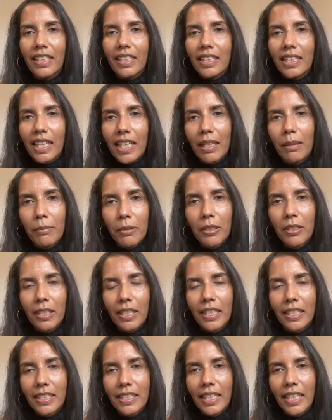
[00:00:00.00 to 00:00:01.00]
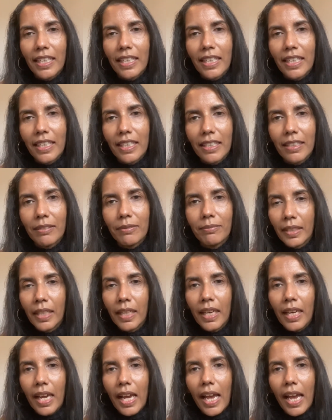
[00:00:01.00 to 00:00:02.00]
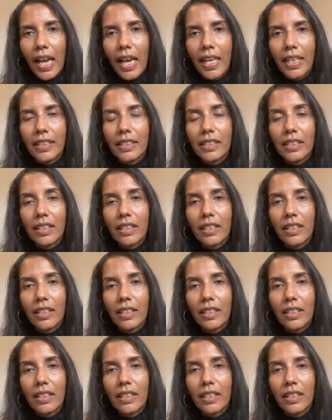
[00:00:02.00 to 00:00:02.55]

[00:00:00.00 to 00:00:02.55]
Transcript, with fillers: come on, let's get there. And